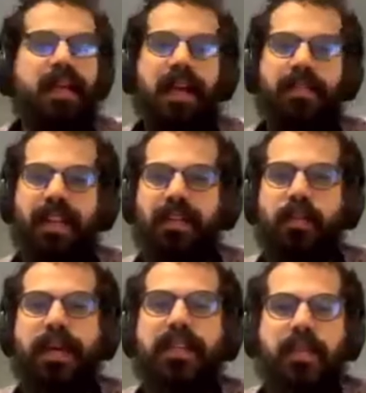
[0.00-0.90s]
i've done
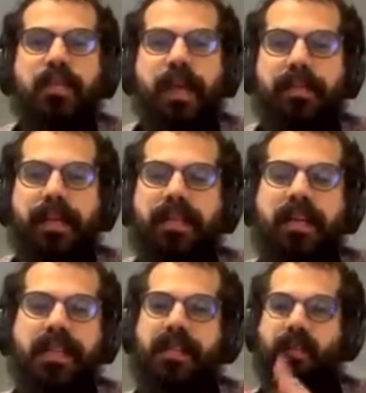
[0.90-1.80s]
22
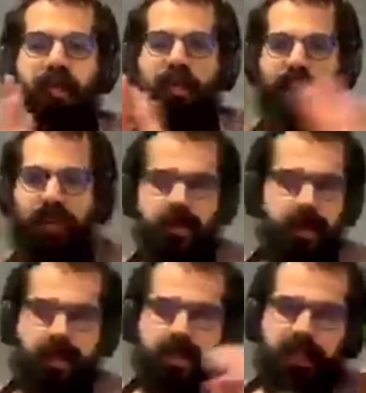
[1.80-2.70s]
mapathons all over the
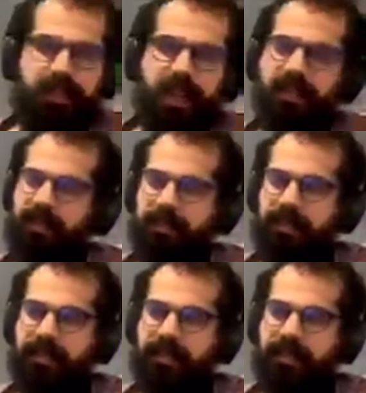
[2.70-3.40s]
world so i've done